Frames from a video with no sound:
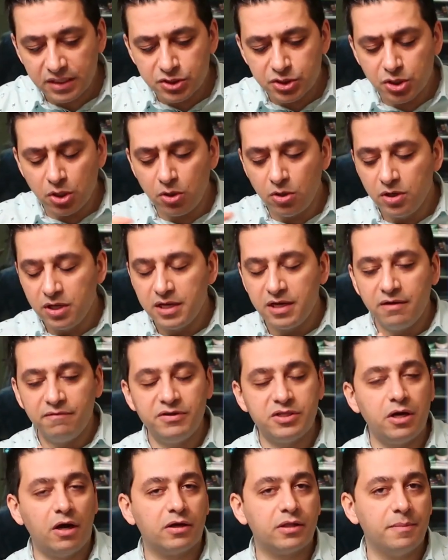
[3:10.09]
So
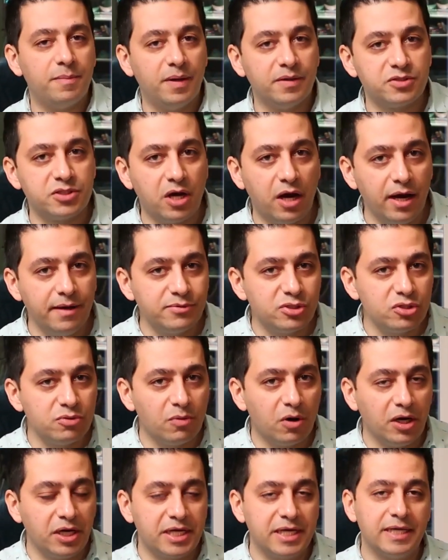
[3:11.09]
we talked about time
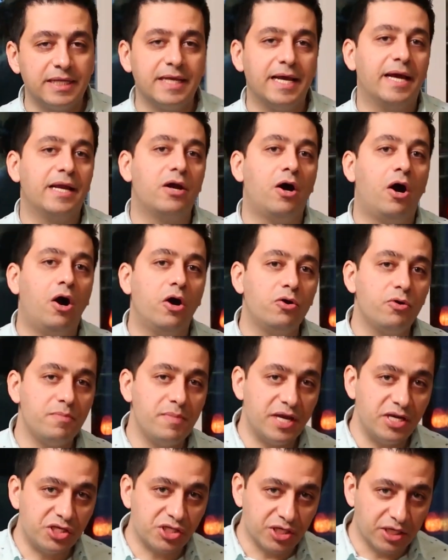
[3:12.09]
to market and
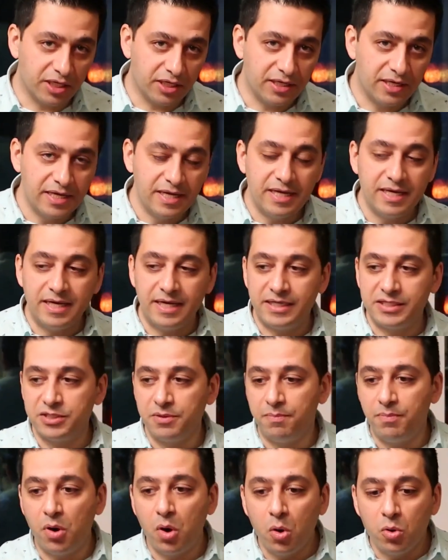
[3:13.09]
automation
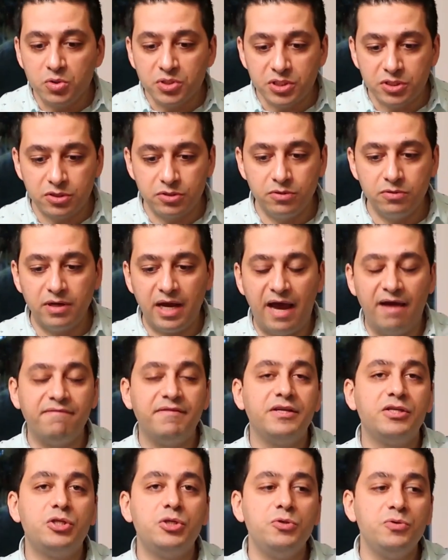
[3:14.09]
as opposed to
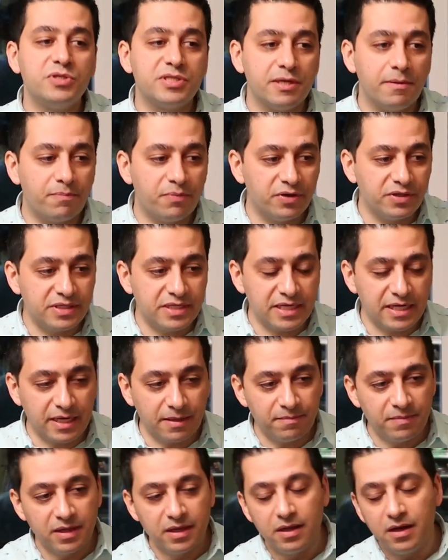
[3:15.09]
having two separate
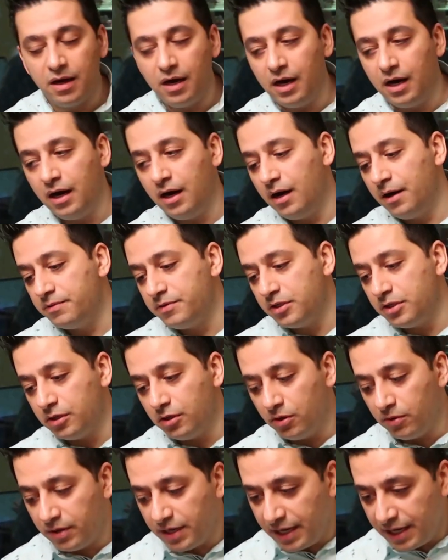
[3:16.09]
teams, uh, you
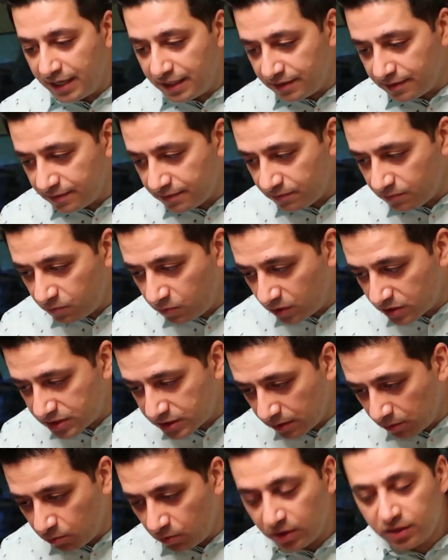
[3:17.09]
know, and one,
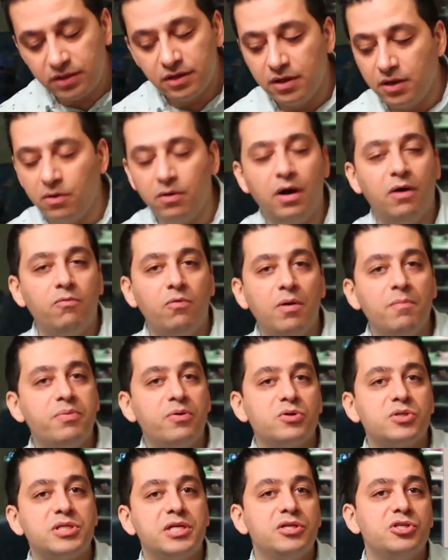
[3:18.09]
someone, uh, one
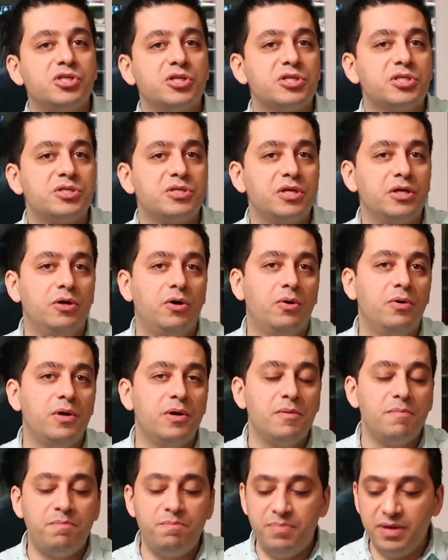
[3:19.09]
person just, you
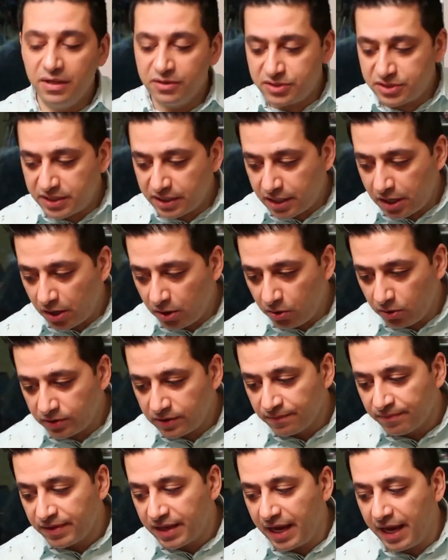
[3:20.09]
know, builds the
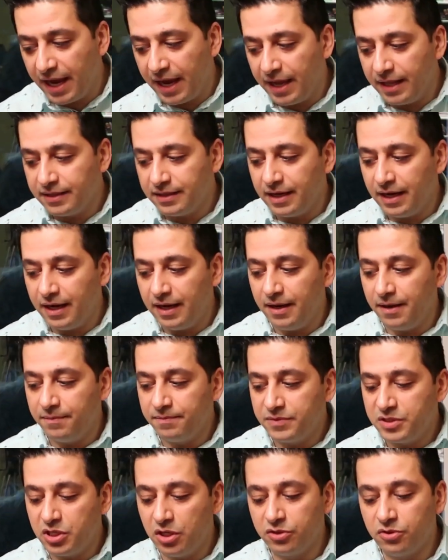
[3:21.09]
code and
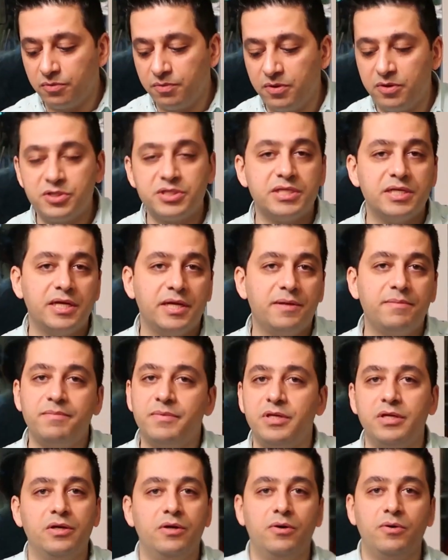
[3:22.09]
uh, the other
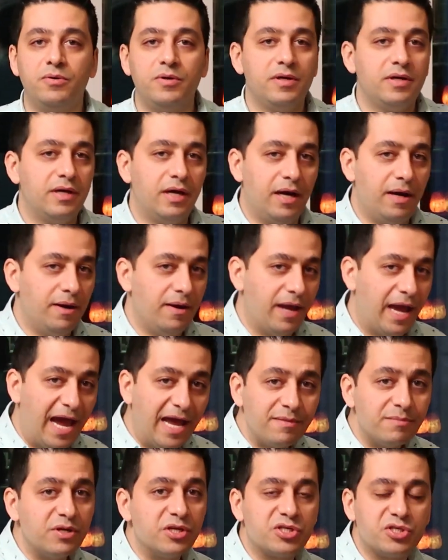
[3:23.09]
person, you know, uh,
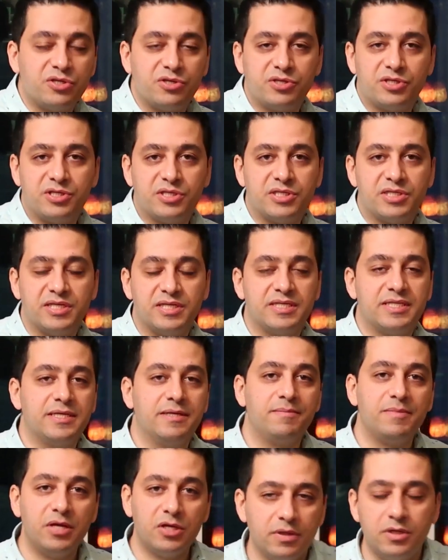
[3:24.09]
administers the
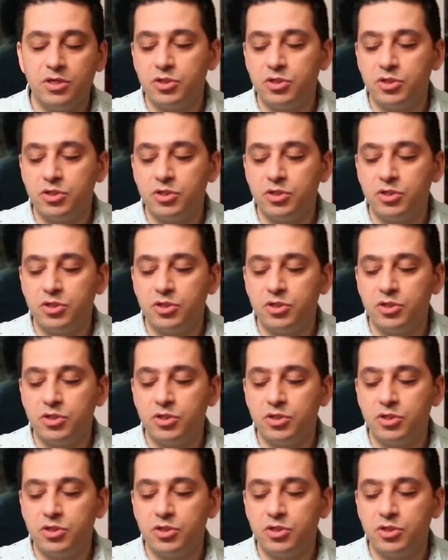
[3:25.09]
system.